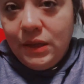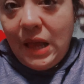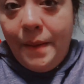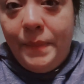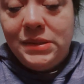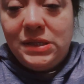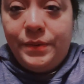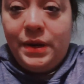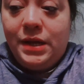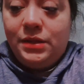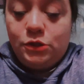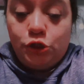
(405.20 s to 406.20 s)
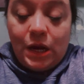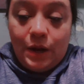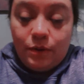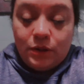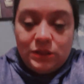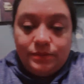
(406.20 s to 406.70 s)
I'm about to get ready to get in the
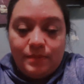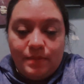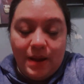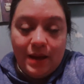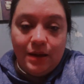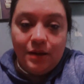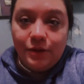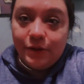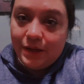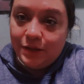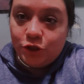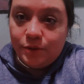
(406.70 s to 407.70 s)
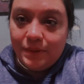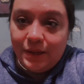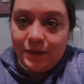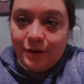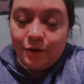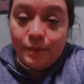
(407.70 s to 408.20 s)
shower because my other kid should be
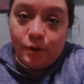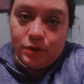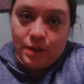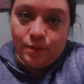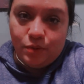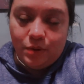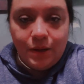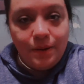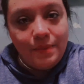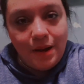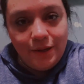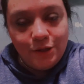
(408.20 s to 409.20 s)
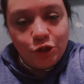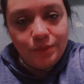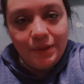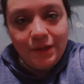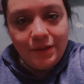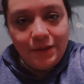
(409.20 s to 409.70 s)
getting here, the birthday boy, and Maya should
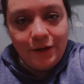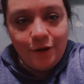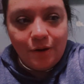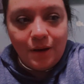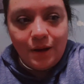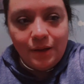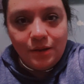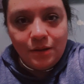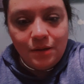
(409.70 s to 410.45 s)
be getting here like,